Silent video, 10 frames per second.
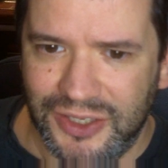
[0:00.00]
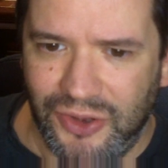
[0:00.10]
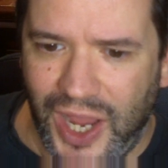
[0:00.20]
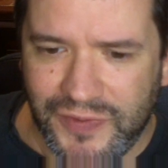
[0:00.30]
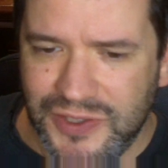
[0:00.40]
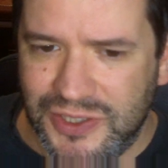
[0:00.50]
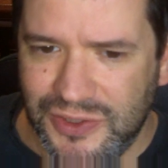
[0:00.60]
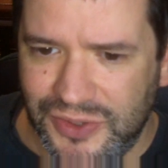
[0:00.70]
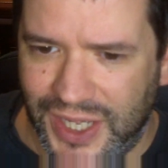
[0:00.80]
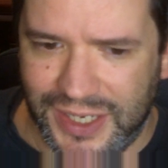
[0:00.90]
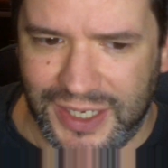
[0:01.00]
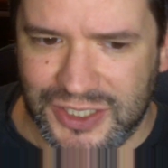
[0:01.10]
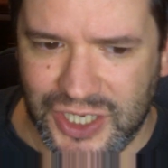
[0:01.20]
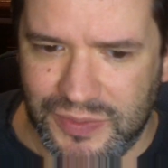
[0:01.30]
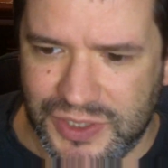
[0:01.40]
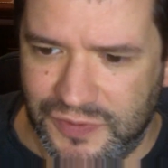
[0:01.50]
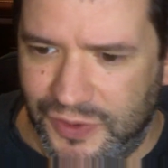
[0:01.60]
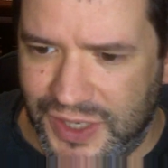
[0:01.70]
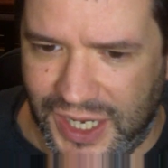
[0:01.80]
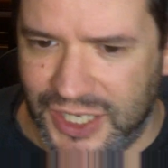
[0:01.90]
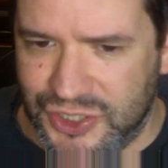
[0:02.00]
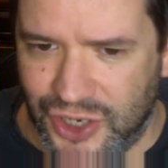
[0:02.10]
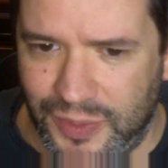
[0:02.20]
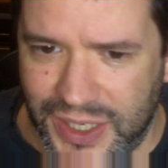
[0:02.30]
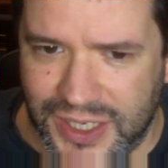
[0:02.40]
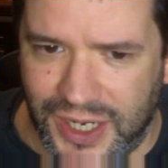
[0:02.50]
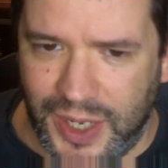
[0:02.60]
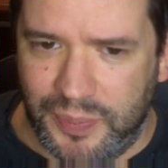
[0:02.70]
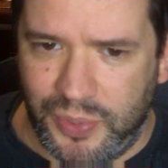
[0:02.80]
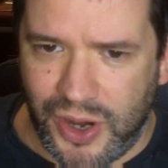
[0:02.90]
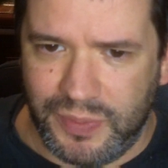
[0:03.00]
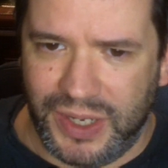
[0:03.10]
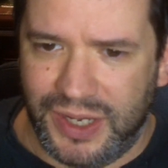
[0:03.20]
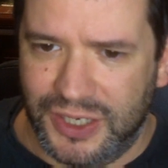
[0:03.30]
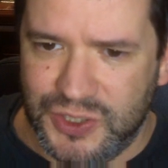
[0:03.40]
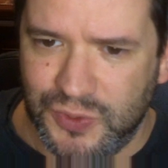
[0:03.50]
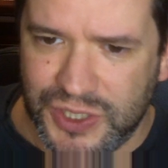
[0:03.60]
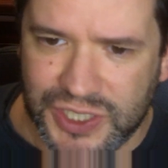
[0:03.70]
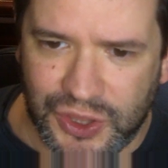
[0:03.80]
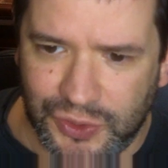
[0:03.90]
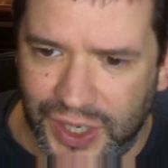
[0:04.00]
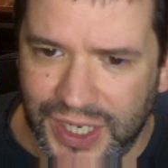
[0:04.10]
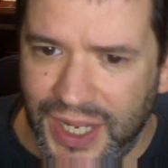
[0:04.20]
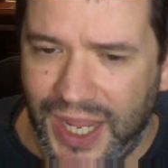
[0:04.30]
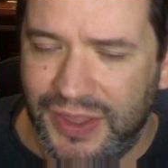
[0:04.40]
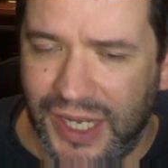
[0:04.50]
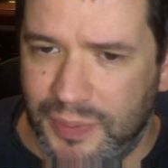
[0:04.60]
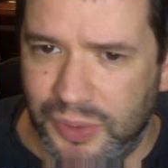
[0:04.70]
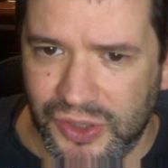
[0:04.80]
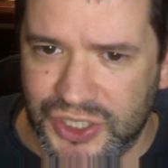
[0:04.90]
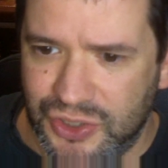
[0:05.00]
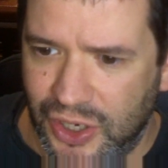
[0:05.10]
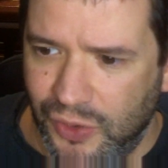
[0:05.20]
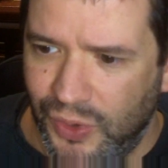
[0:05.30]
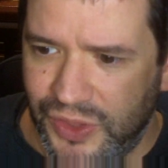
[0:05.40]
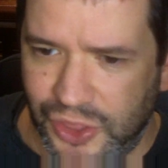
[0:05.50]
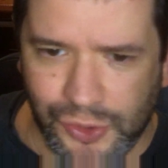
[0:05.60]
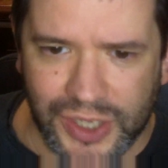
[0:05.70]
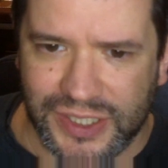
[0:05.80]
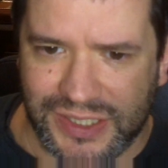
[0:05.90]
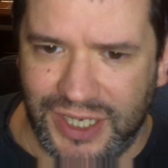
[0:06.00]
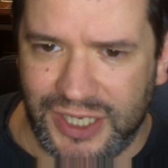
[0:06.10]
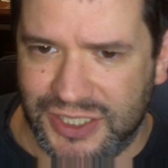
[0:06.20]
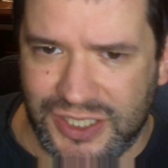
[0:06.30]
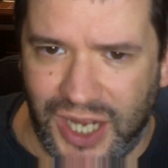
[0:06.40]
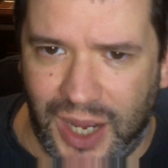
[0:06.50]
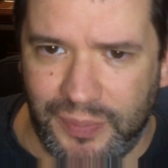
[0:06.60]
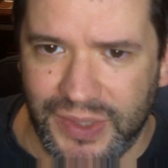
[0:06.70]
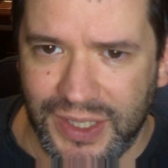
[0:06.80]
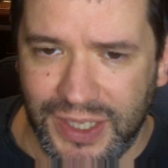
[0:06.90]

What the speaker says: You have to do that in terms of, okay, I draw my gun, I point my gun towards the threat, and then I pull the trigger when the threat does not stop.